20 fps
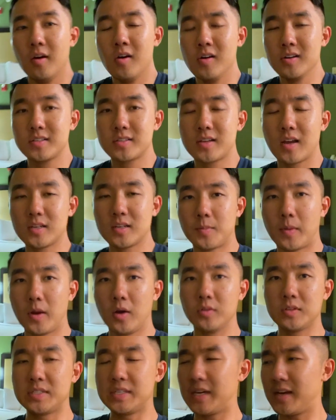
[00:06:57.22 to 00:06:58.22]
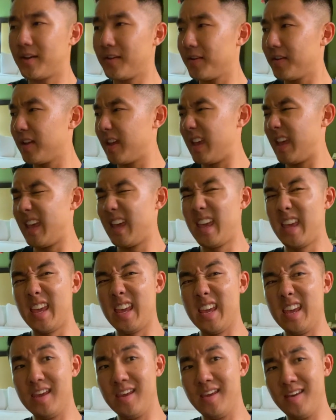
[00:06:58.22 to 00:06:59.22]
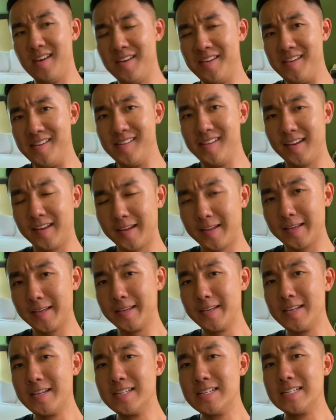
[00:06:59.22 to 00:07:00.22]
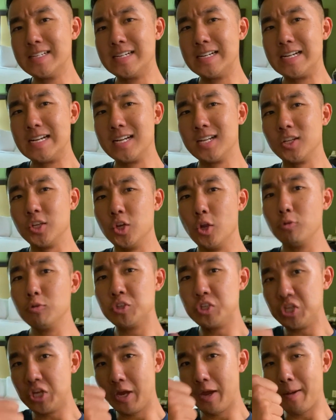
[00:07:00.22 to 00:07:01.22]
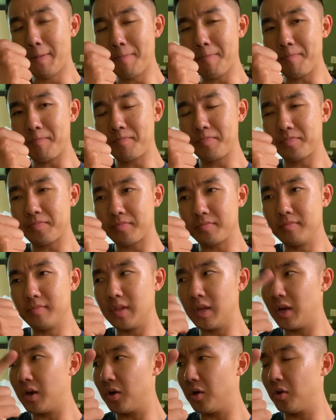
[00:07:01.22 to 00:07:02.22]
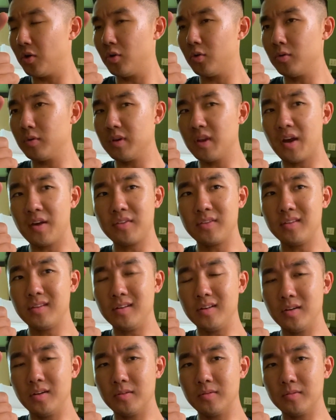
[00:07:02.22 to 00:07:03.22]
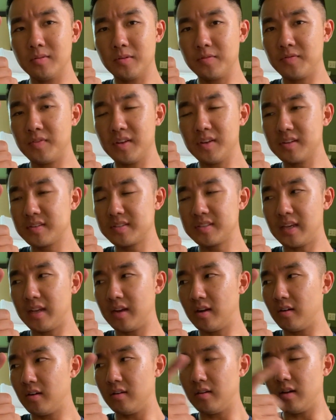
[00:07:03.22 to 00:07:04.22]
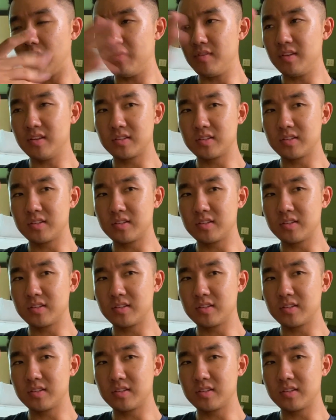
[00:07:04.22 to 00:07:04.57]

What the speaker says: I just got to my hotel and no gym, no nothing, no fitness center, everything's